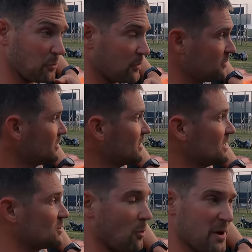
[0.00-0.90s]

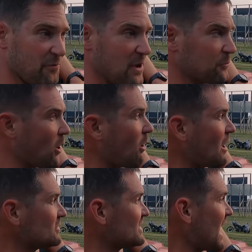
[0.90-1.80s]
So we fifth row
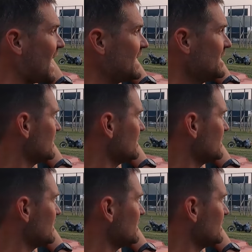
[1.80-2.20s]
outside.